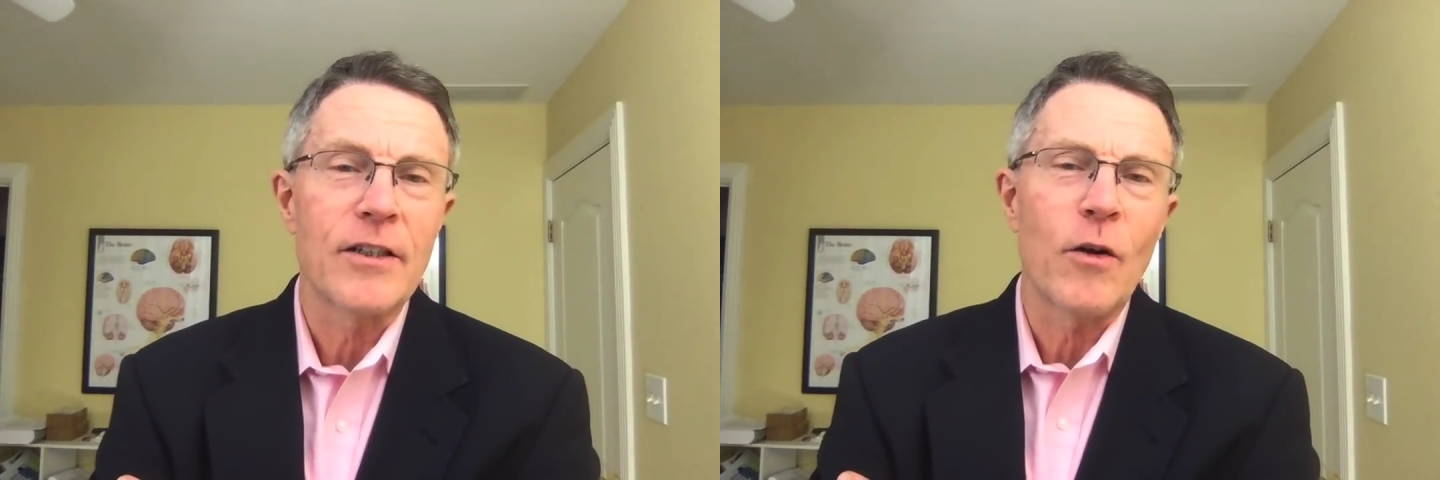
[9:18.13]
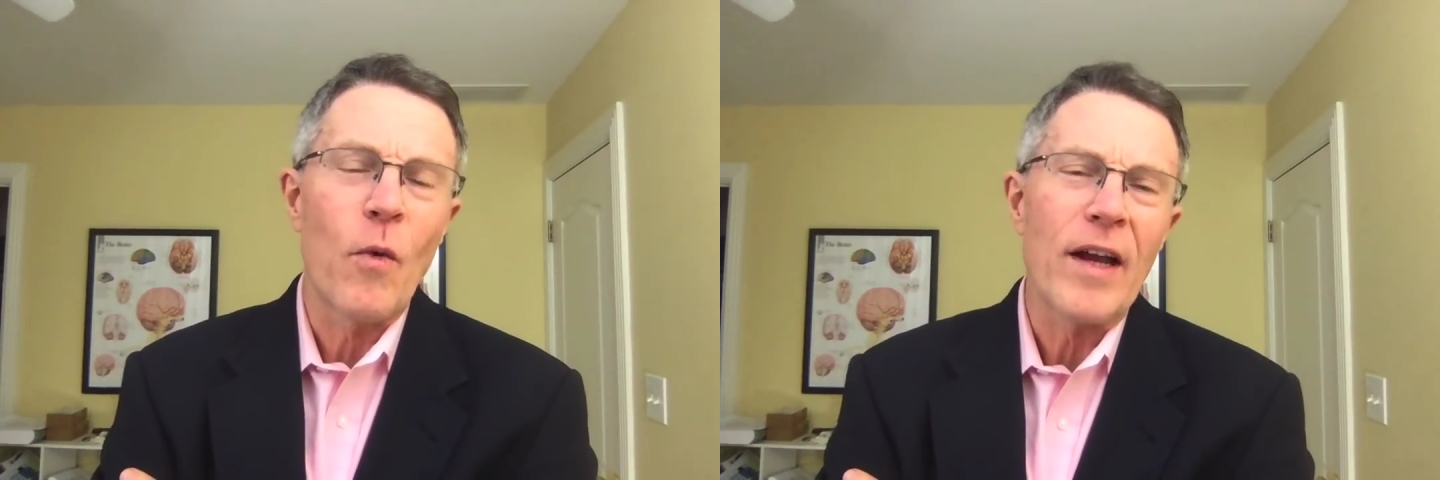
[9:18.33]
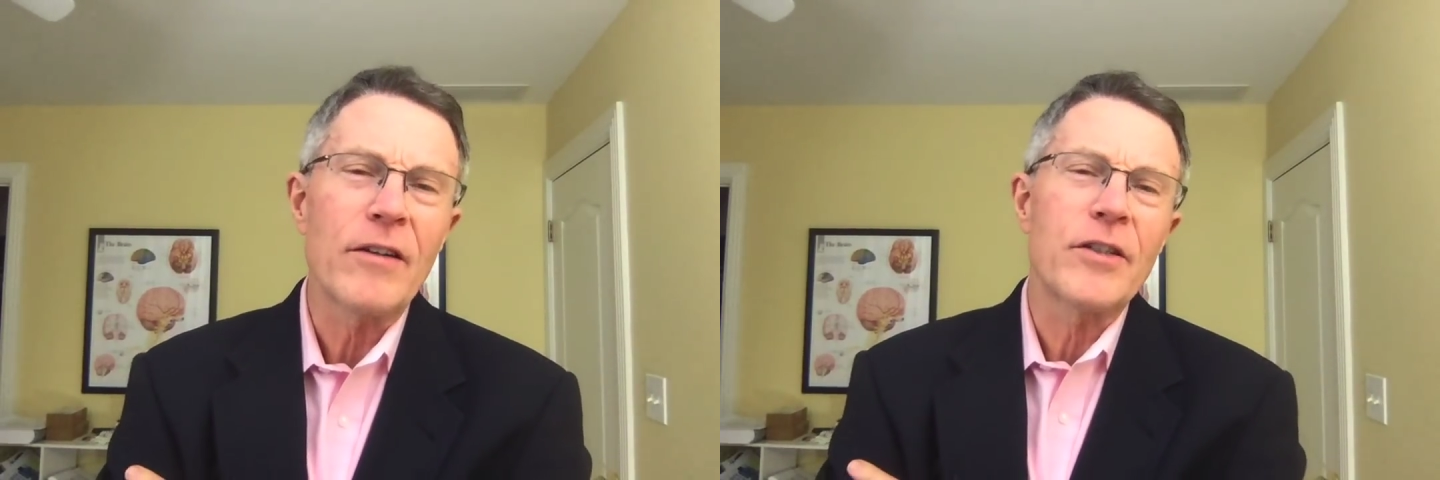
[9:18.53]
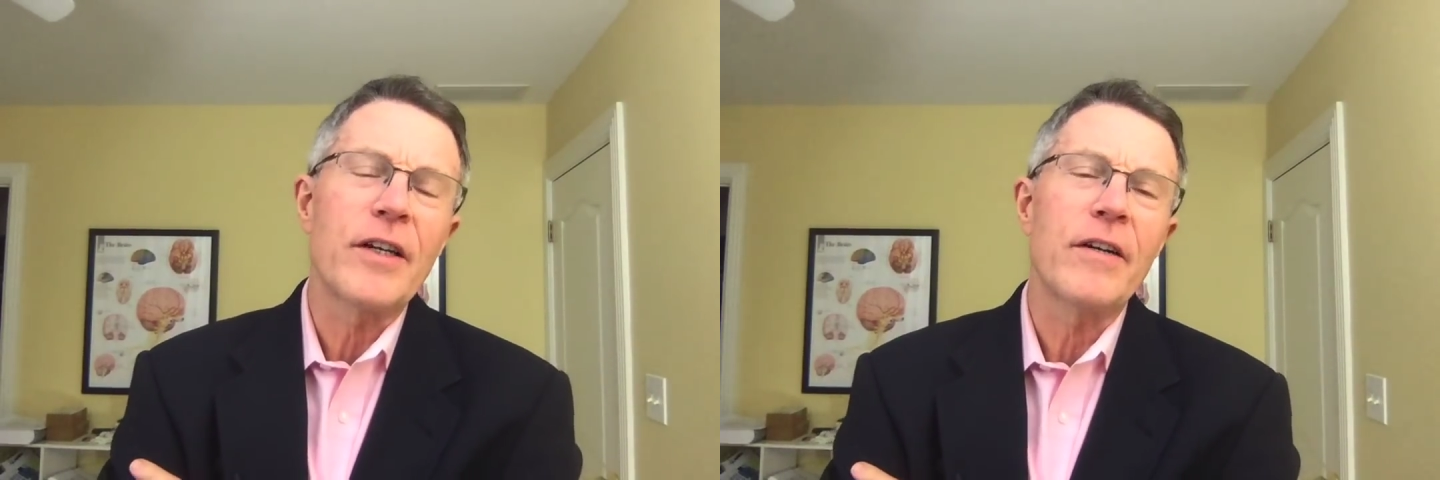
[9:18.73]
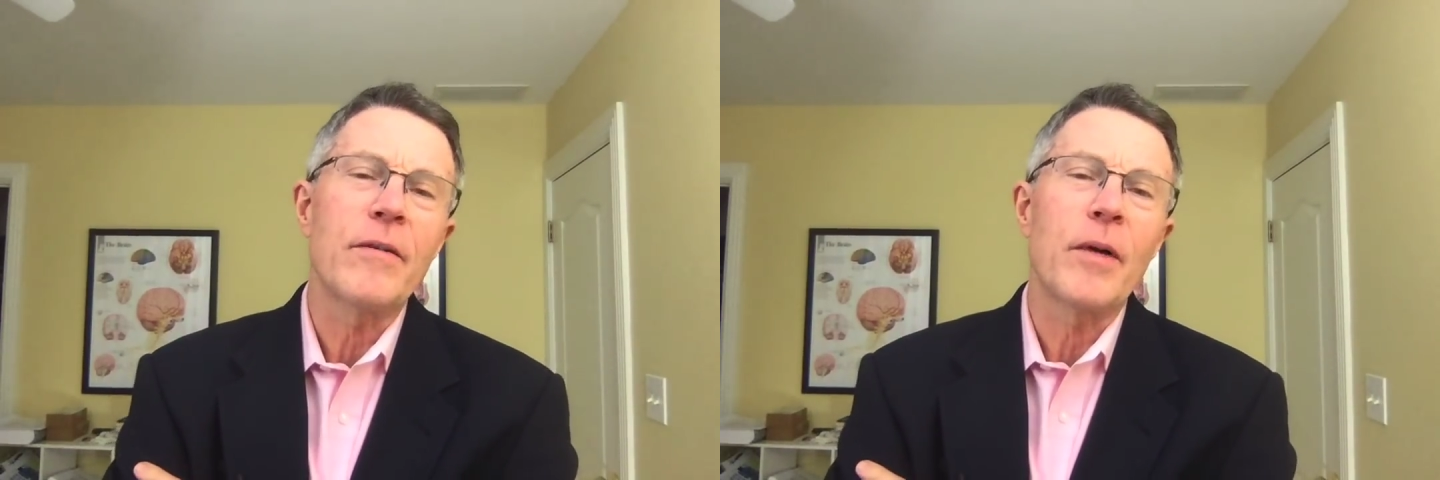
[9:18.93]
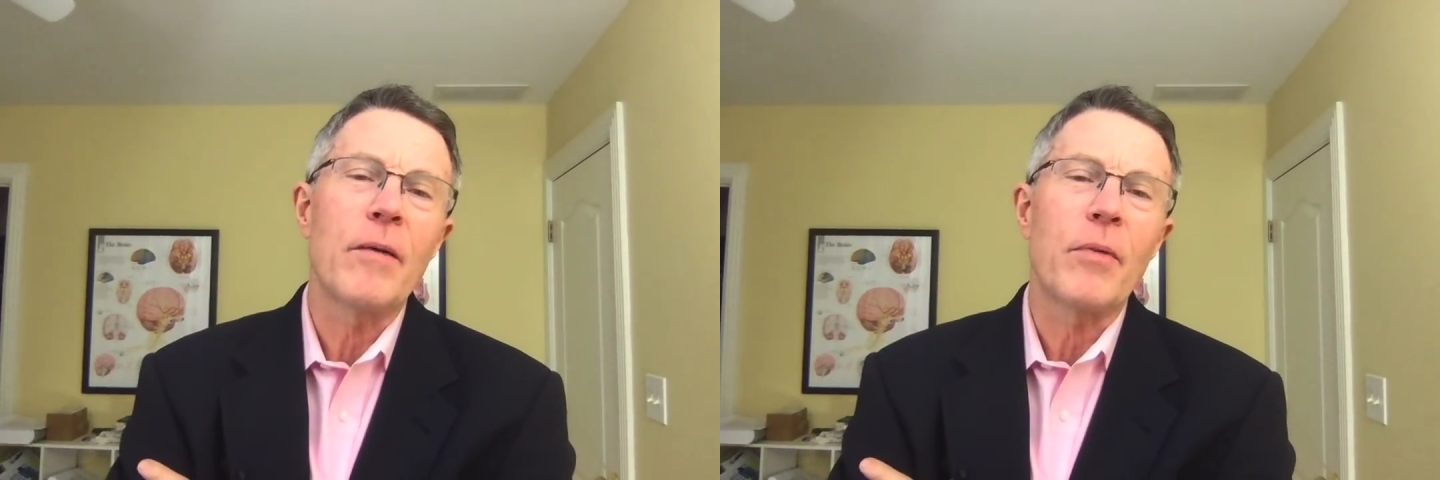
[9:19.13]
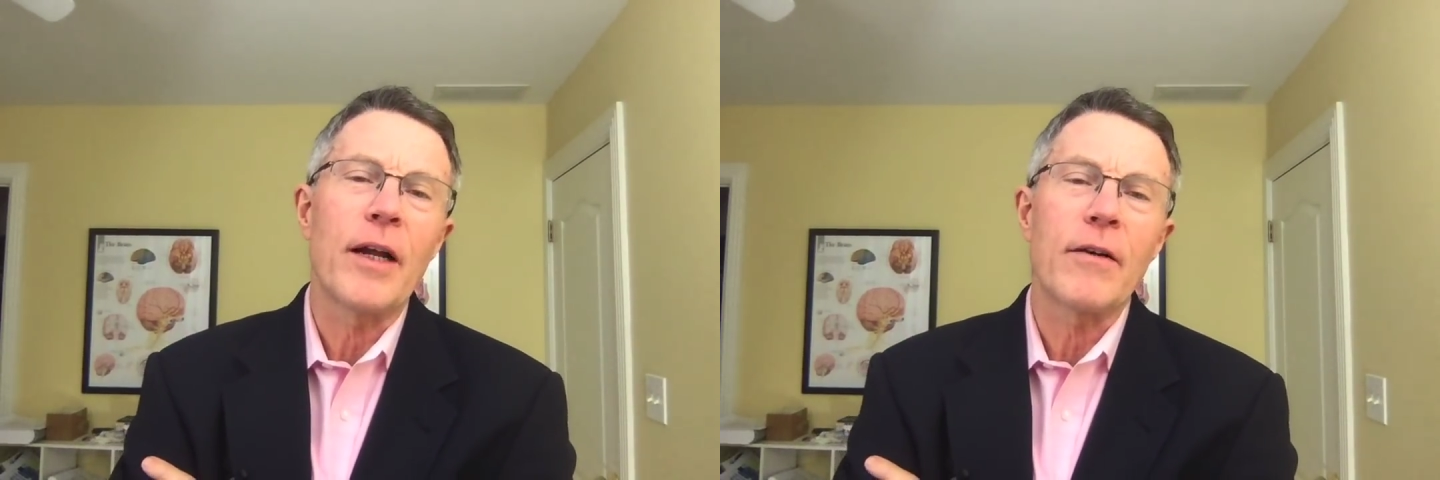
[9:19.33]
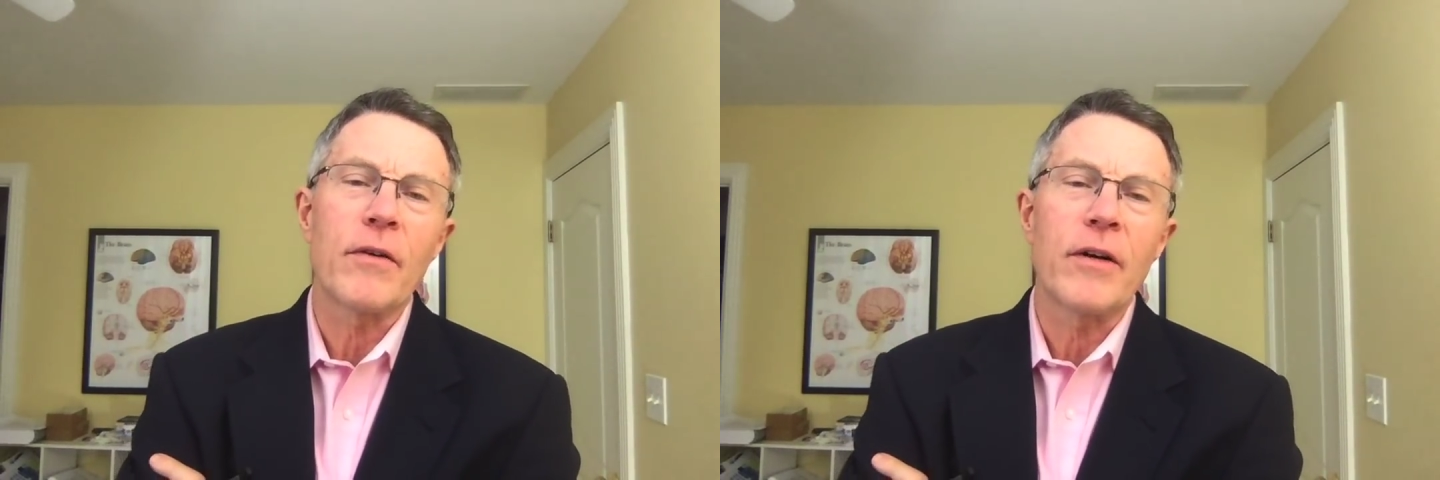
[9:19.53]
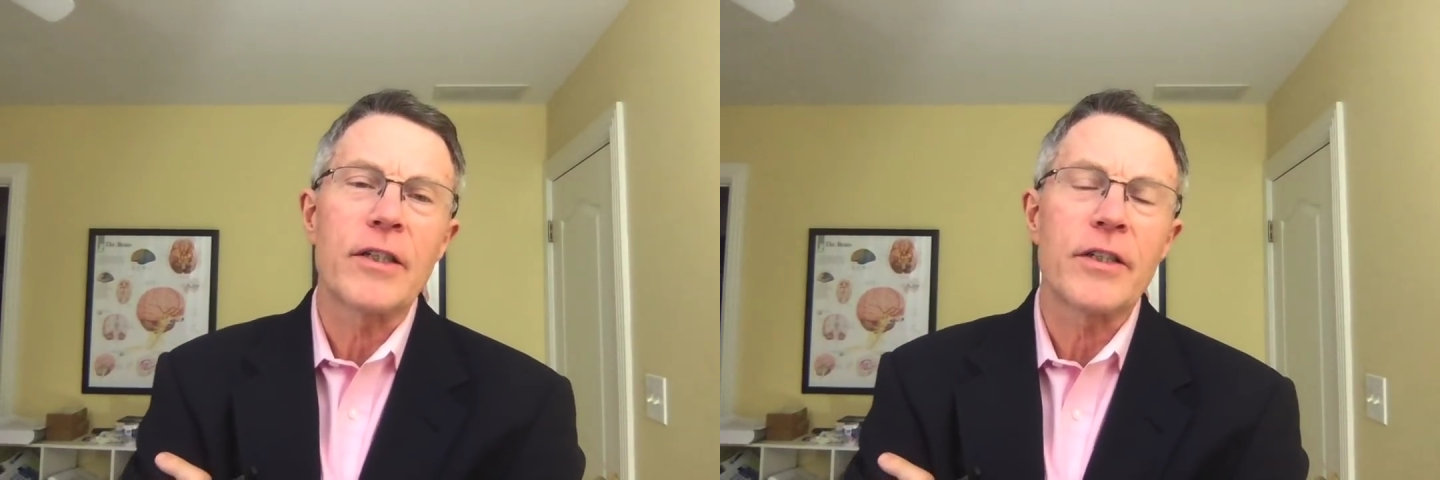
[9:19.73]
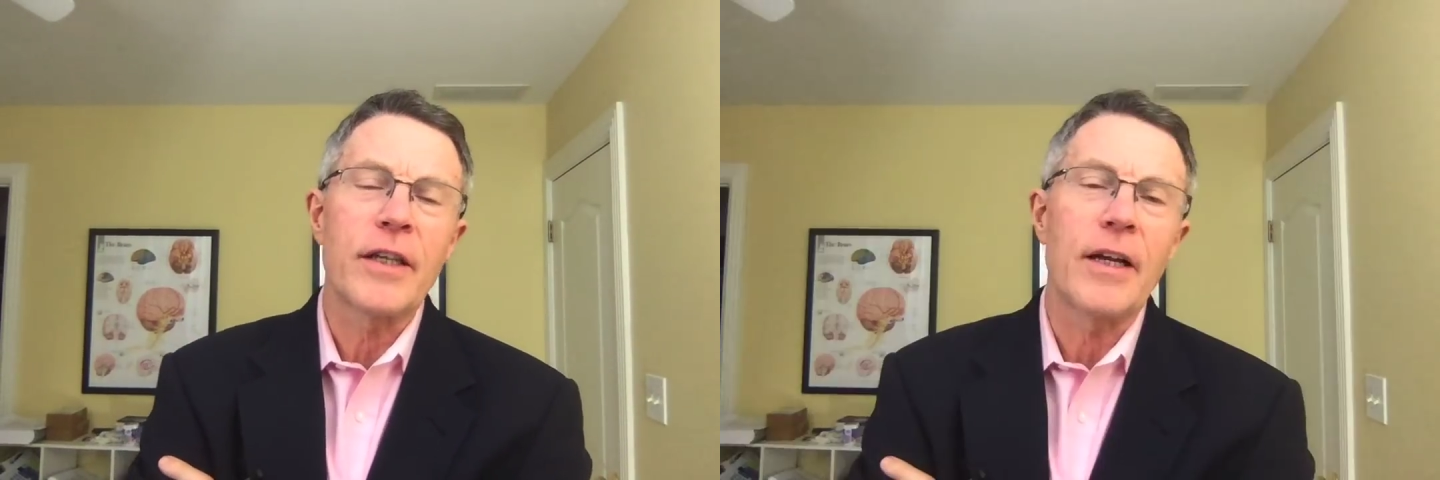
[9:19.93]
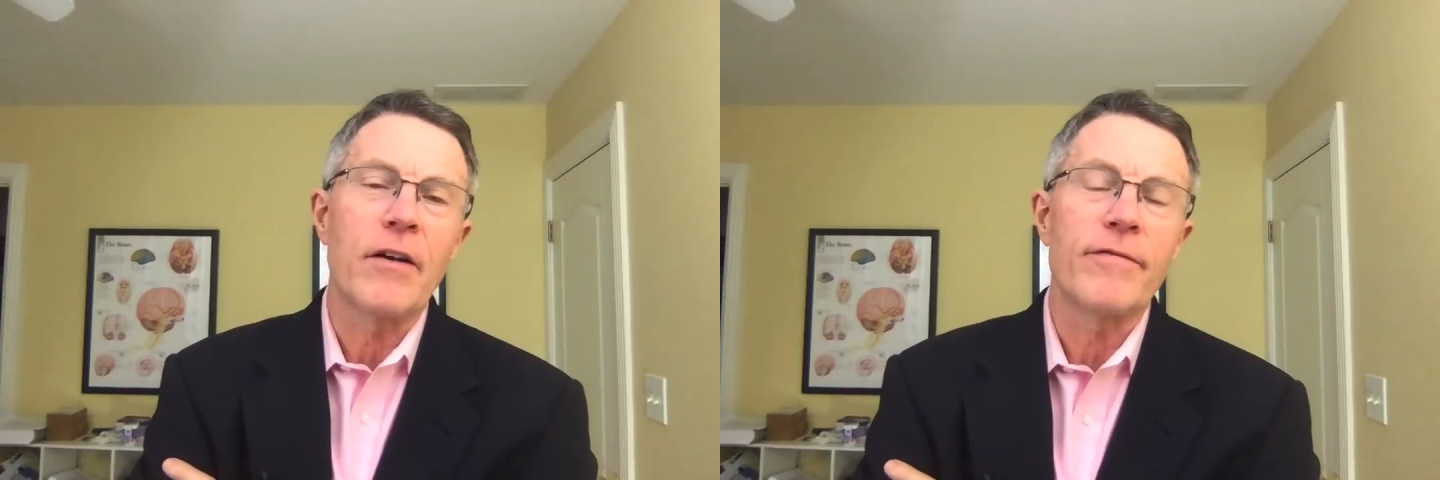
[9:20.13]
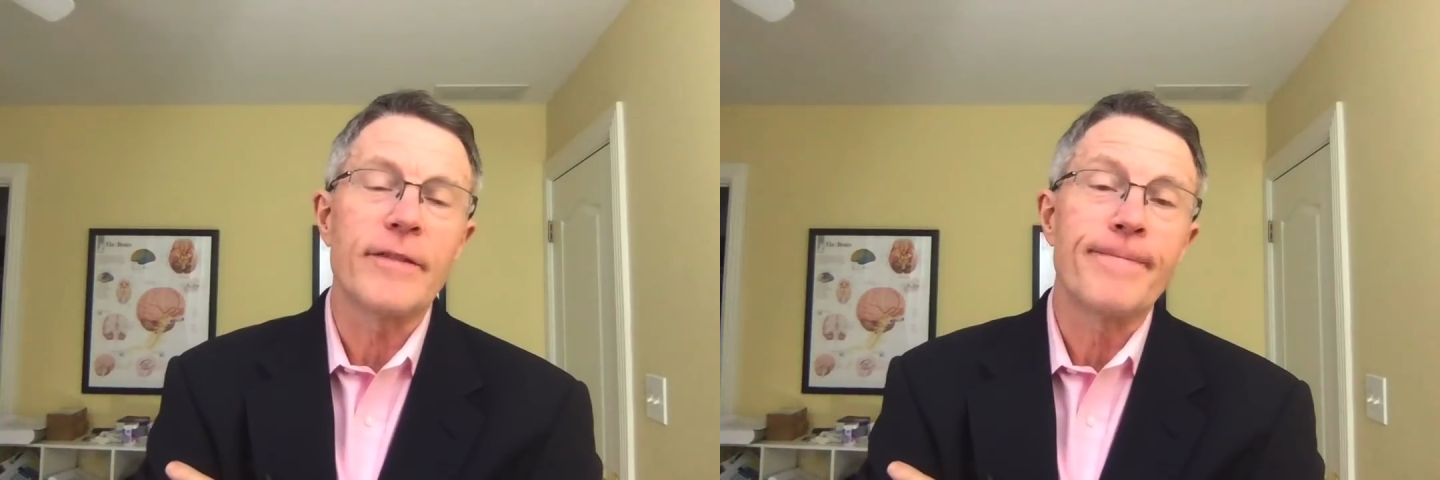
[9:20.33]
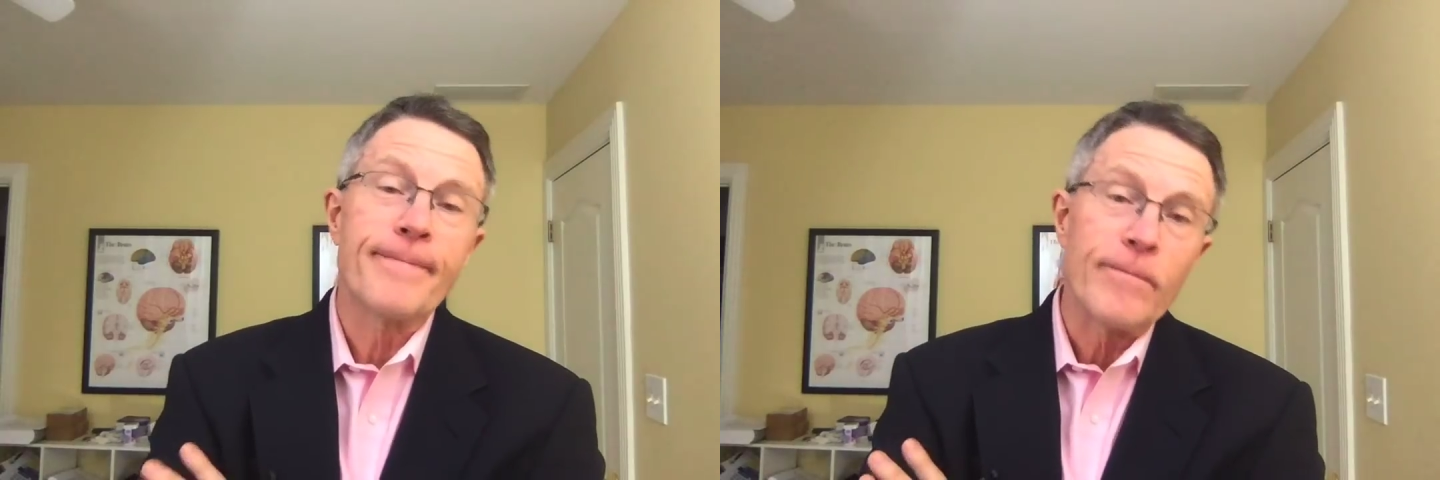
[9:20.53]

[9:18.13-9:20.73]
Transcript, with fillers: So why don't you hear about plaque regression that often?